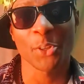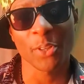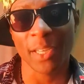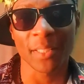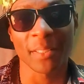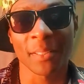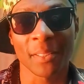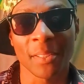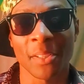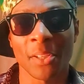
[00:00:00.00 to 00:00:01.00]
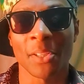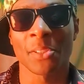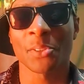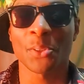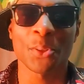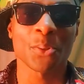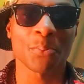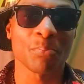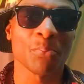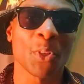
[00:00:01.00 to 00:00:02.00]
right? So
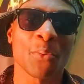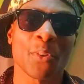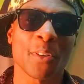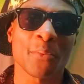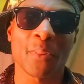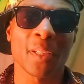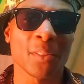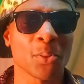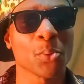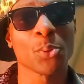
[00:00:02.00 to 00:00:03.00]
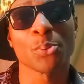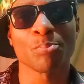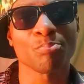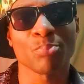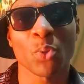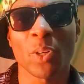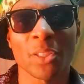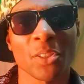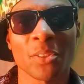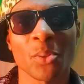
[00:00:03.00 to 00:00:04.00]
for fans who are
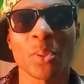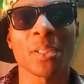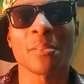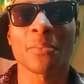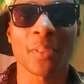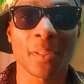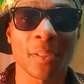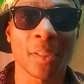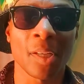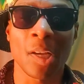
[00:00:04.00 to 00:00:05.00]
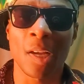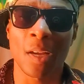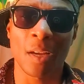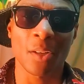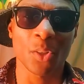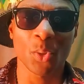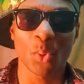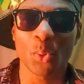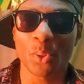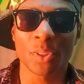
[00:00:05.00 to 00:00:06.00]
just looking for a
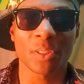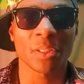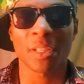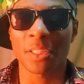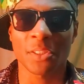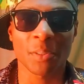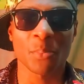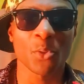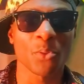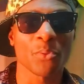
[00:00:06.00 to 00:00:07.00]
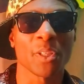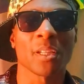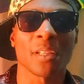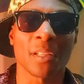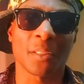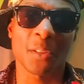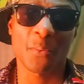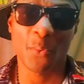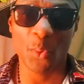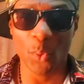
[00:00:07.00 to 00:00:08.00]
good slasher movie and a lot
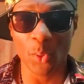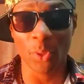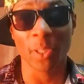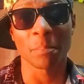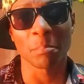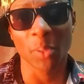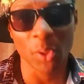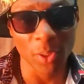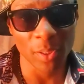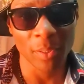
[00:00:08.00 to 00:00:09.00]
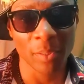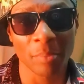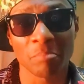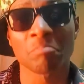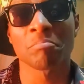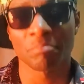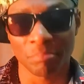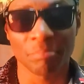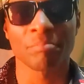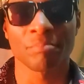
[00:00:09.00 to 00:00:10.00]
of gore and blood,
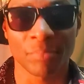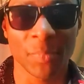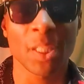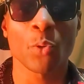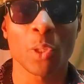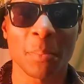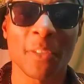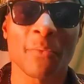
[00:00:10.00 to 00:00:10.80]
they will be